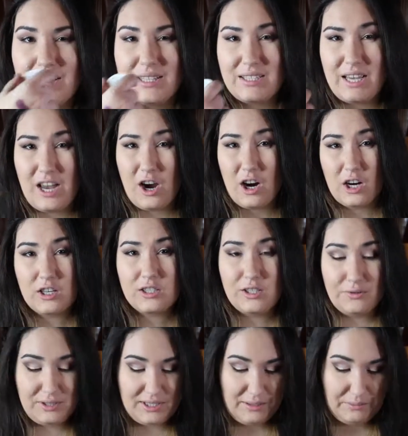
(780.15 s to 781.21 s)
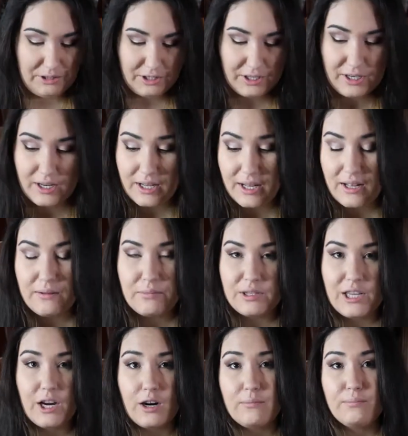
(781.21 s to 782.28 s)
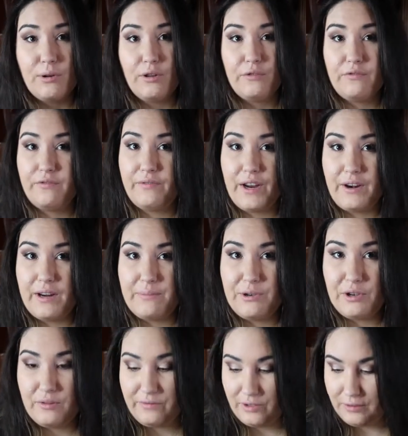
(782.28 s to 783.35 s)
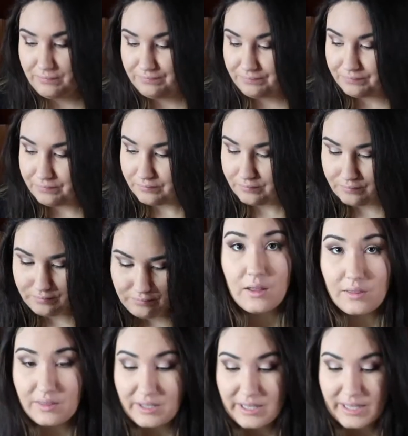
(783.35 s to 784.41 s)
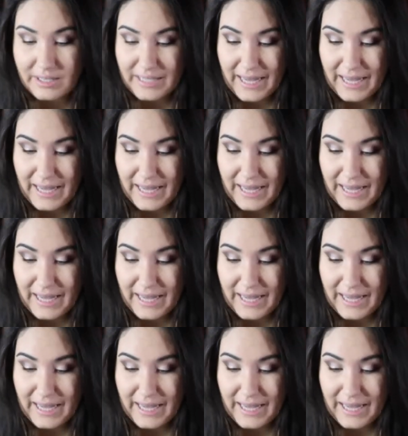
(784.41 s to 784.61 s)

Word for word: because they are so similar, but they are both very beautiful. The